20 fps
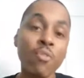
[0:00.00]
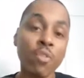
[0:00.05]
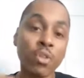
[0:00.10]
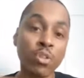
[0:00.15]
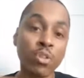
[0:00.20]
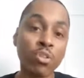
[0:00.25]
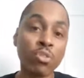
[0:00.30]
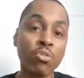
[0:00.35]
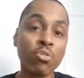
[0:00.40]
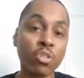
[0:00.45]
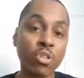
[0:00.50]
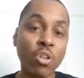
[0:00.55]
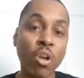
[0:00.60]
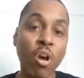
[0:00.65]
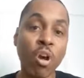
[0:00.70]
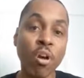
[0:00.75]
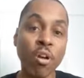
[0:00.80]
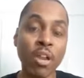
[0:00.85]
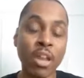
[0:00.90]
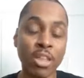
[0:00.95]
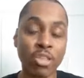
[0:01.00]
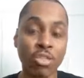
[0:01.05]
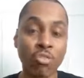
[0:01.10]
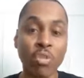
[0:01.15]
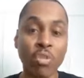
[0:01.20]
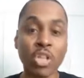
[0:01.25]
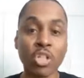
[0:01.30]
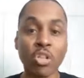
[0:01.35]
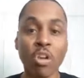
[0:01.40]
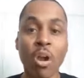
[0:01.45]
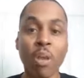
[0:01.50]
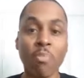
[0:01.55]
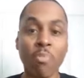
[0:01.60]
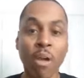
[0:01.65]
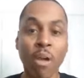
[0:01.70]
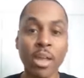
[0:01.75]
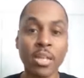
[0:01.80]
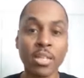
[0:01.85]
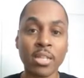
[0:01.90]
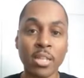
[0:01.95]
or 2-star and 3-star
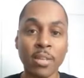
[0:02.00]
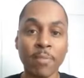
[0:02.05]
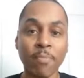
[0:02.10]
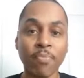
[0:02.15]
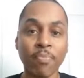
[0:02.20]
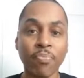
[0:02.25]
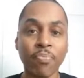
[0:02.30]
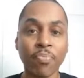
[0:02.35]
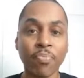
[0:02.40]
pricing.